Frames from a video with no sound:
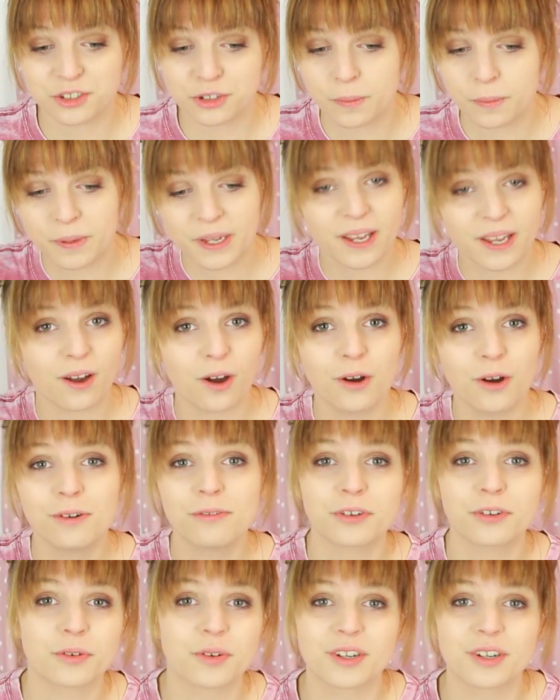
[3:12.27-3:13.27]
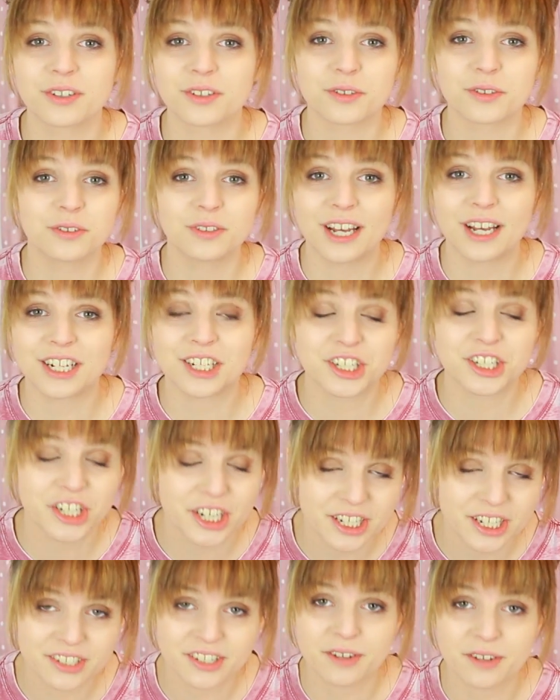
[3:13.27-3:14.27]
tripping it over and all that
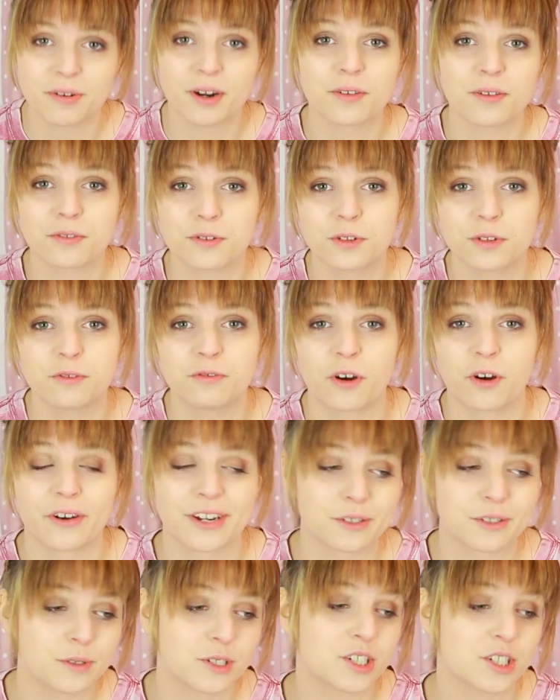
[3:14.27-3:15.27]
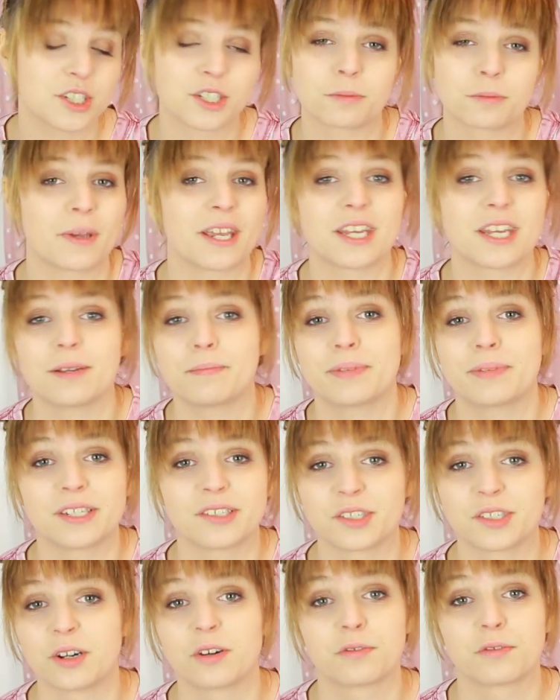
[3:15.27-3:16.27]
shit as they're running through the forest, which is just making him
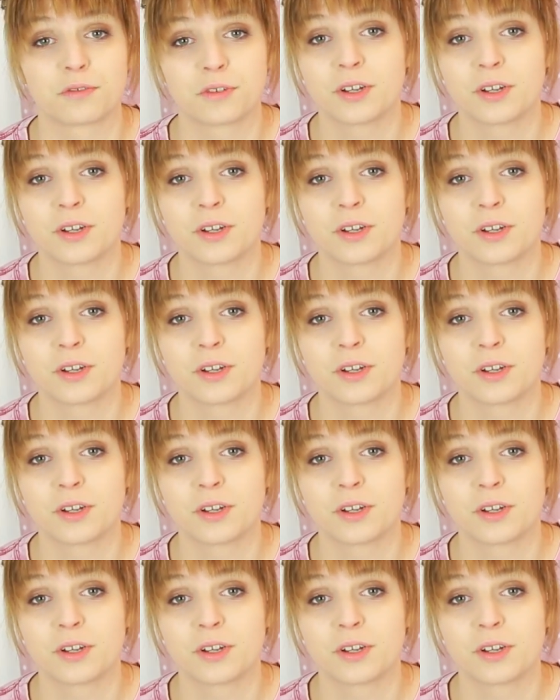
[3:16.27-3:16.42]
pissed off.